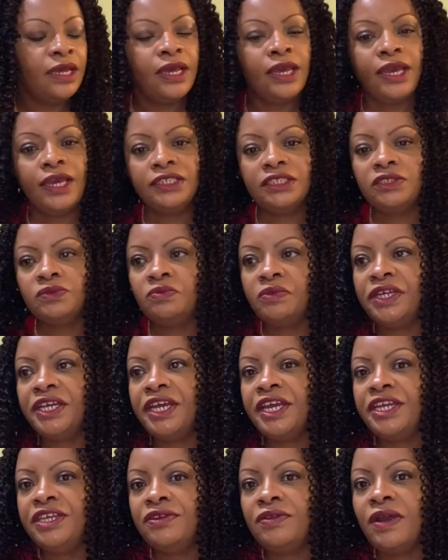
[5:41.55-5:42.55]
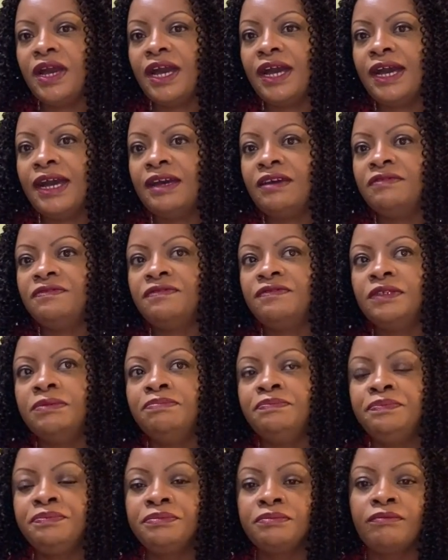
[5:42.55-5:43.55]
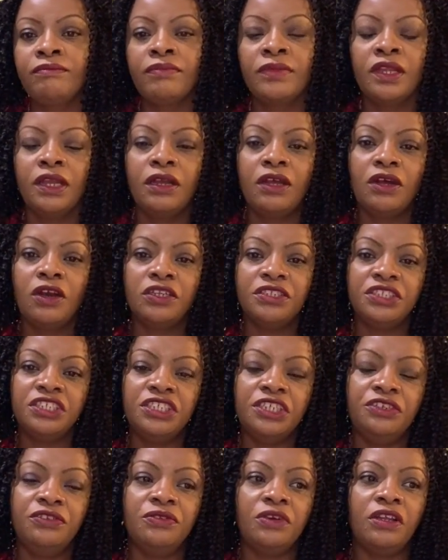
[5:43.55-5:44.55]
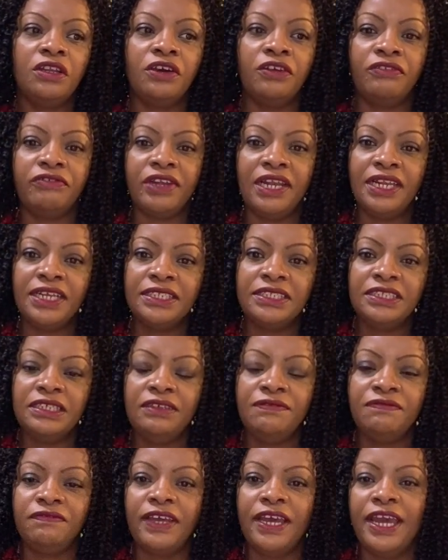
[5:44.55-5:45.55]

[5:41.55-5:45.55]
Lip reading: It's where you have continual or relative